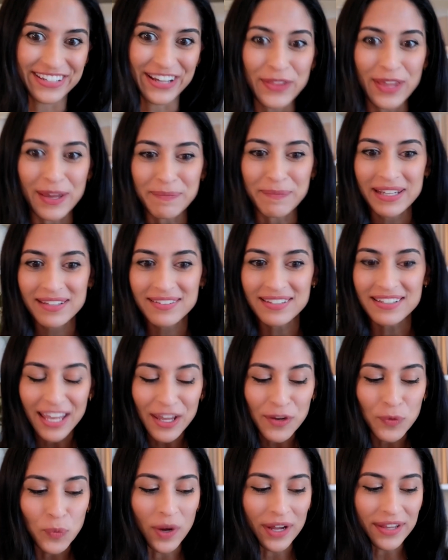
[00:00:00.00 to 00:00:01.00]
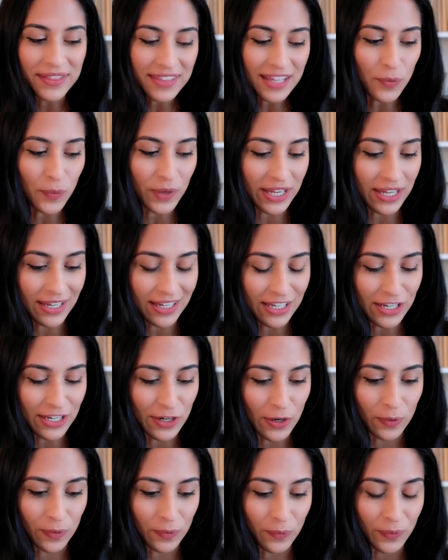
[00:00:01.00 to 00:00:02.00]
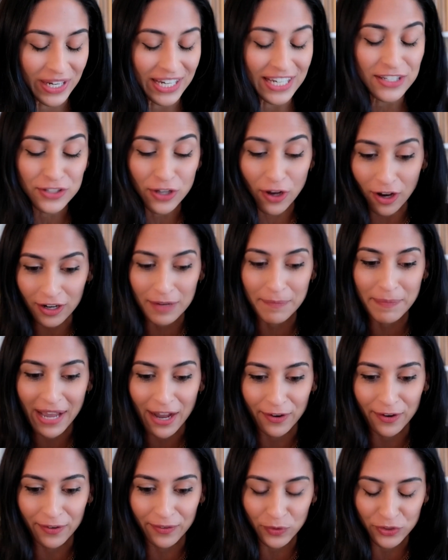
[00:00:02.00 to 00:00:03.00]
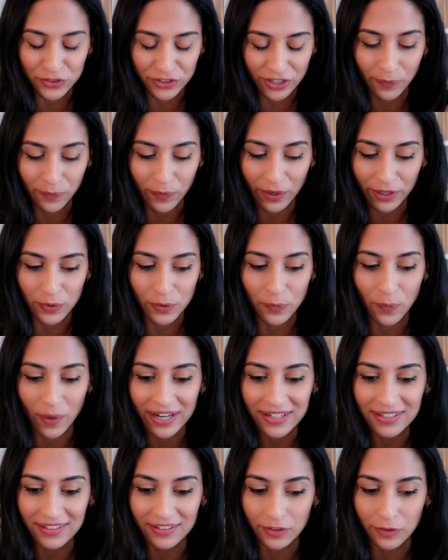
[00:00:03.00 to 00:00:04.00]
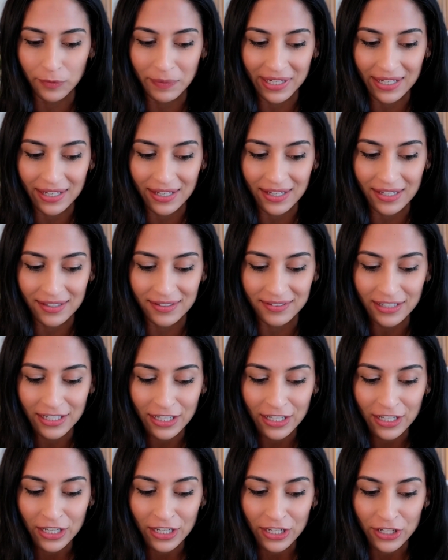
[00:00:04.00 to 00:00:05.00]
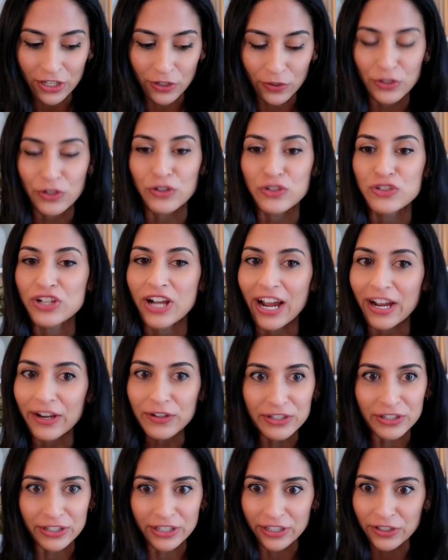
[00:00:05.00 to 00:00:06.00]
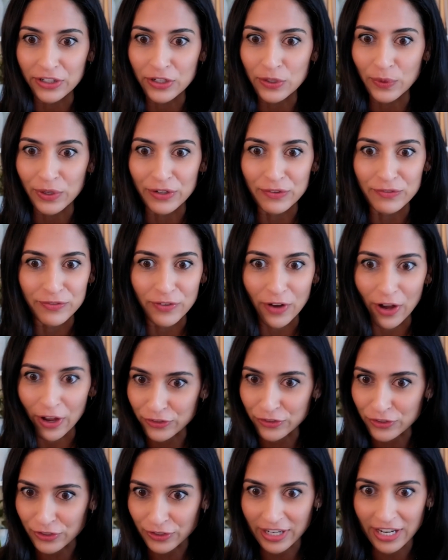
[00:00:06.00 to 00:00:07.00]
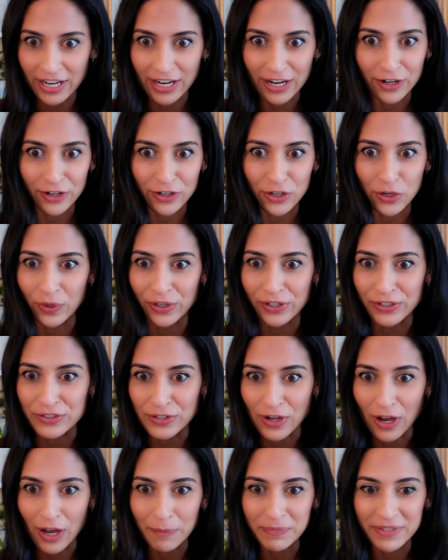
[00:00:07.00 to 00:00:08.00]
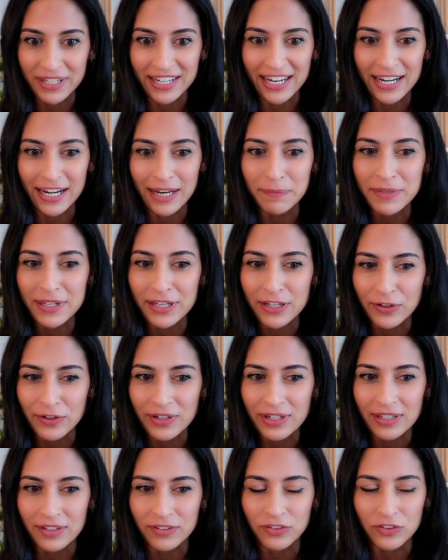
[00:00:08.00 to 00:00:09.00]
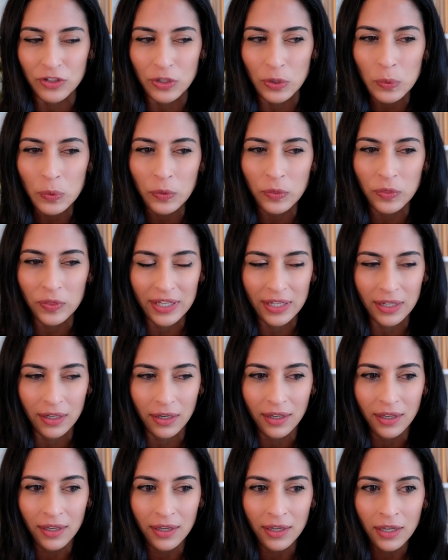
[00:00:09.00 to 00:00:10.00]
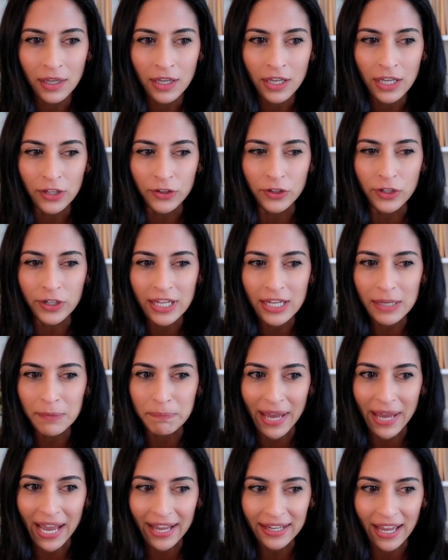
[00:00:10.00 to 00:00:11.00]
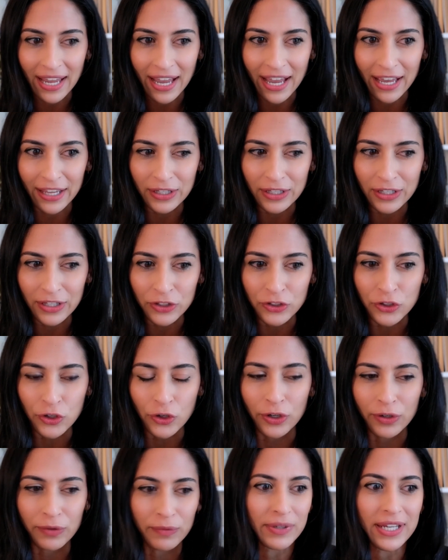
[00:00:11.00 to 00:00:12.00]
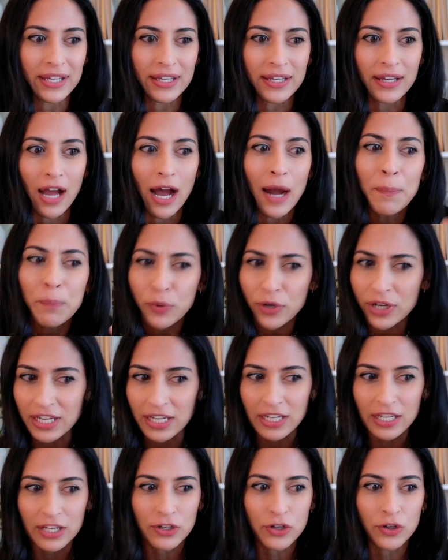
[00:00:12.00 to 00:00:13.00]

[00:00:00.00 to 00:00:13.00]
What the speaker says: that makes sense. And one thing we didn't talk about, which I want to rewind a little bit, is, your childhood. You were in foster care, you were adopted. And I'm curious, do you think looking back at your upbringing and your